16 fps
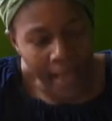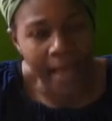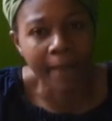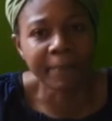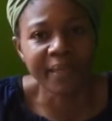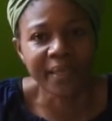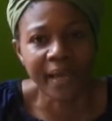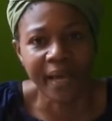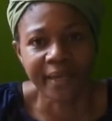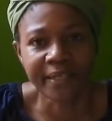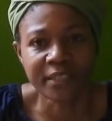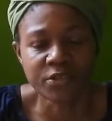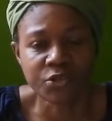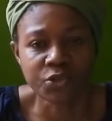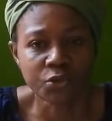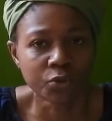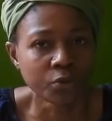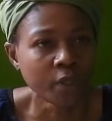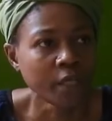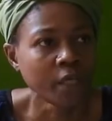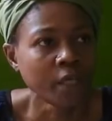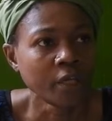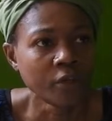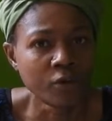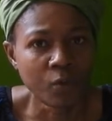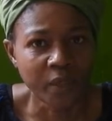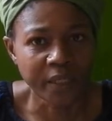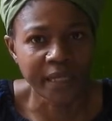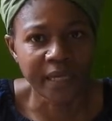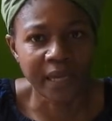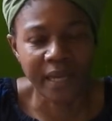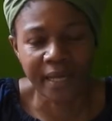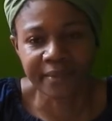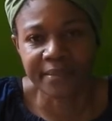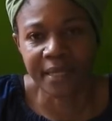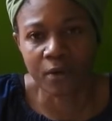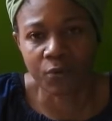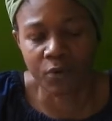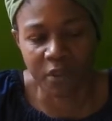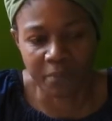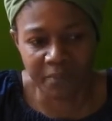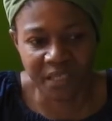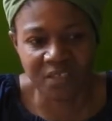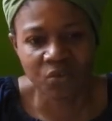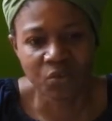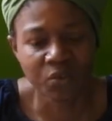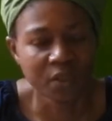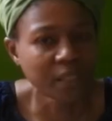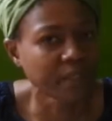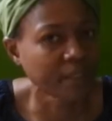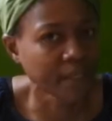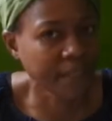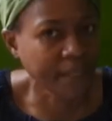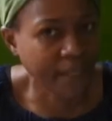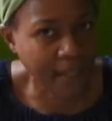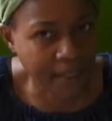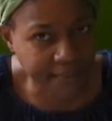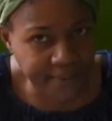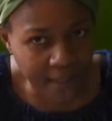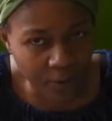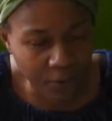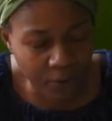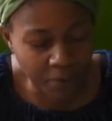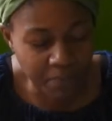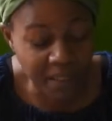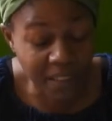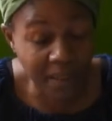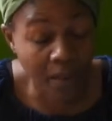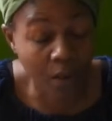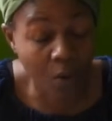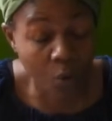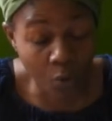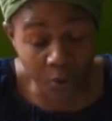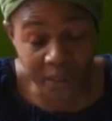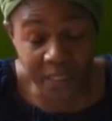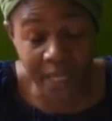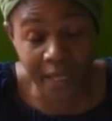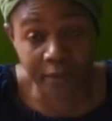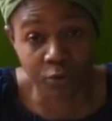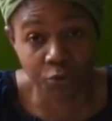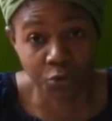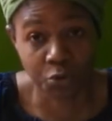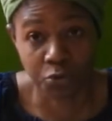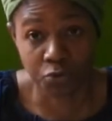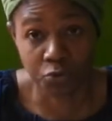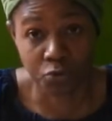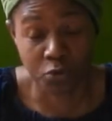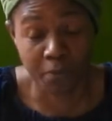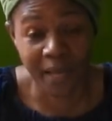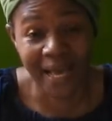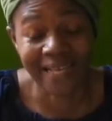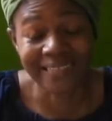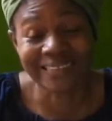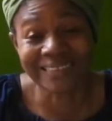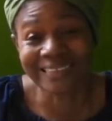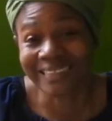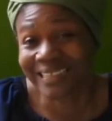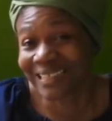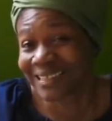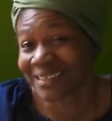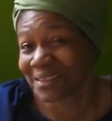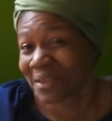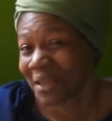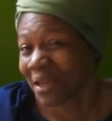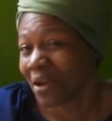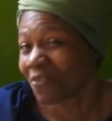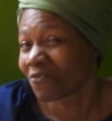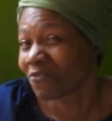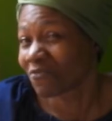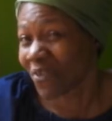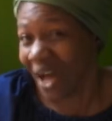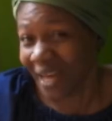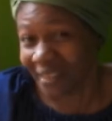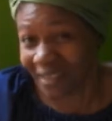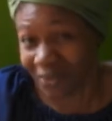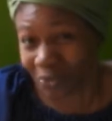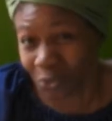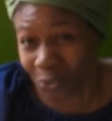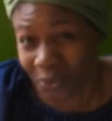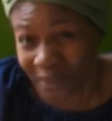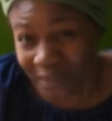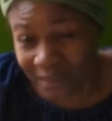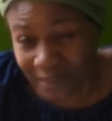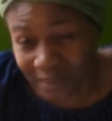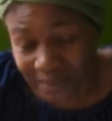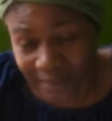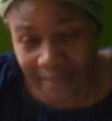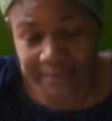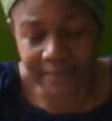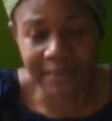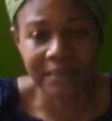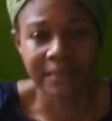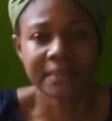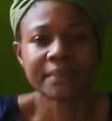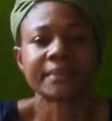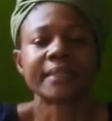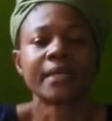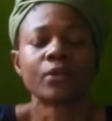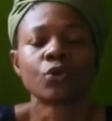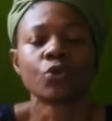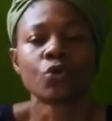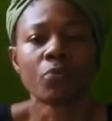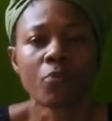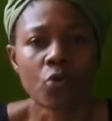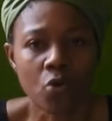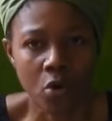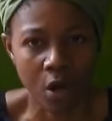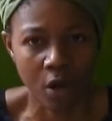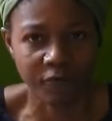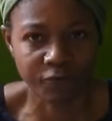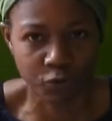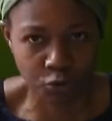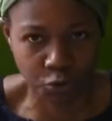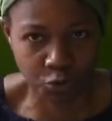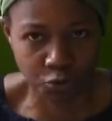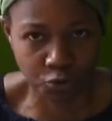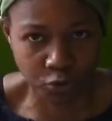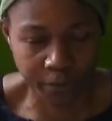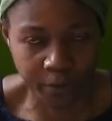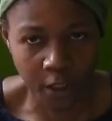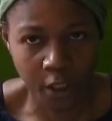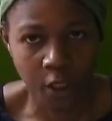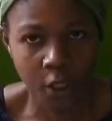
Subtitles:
I'll be honest. So you want to get contact with me, you're only gonna get contact with me only on YouTube until further notice, until they said no more of YouTube.